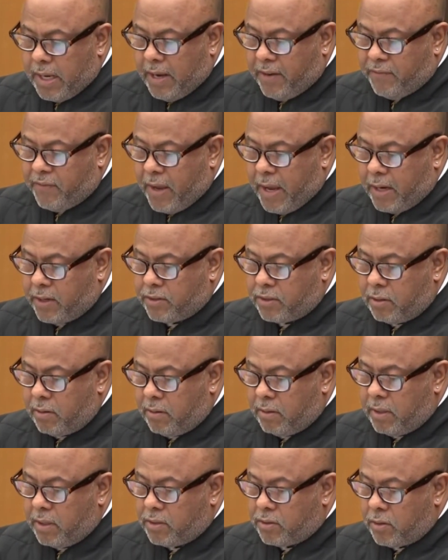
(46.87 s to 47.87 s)
state
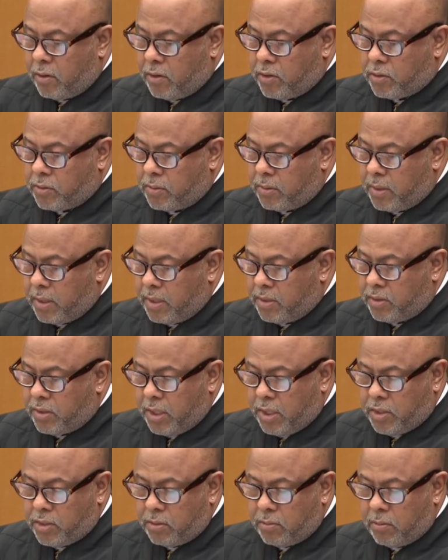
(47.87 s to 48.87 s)
facts showing the search
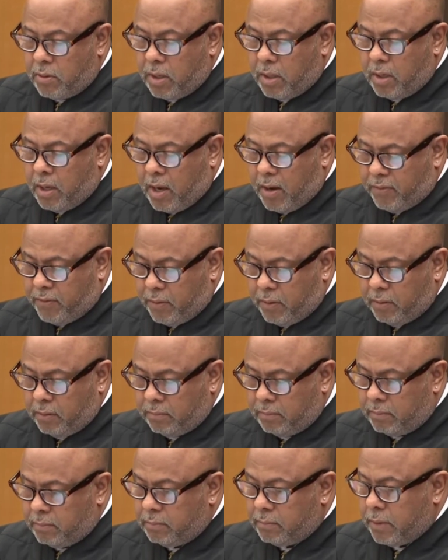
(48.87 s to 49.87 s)
and seizure were
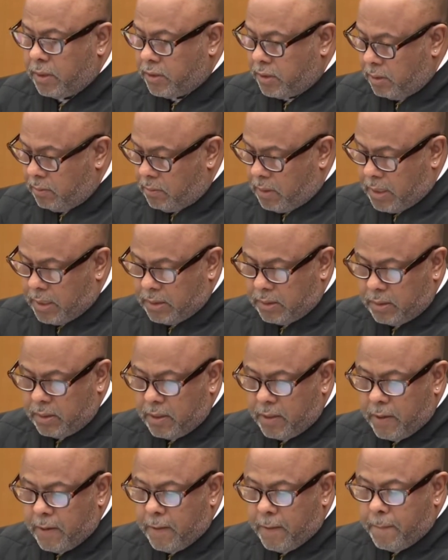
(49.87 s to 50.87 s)
unlawful, which it
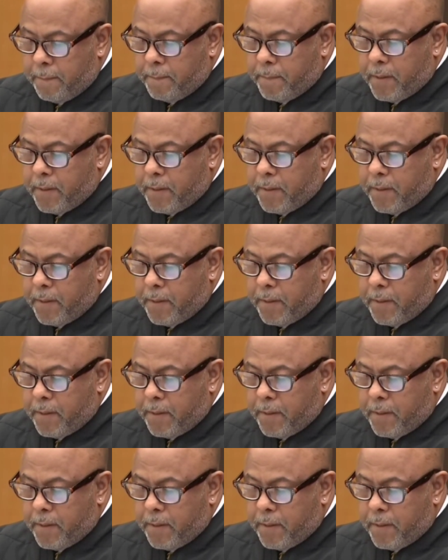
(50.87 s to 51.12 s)
was.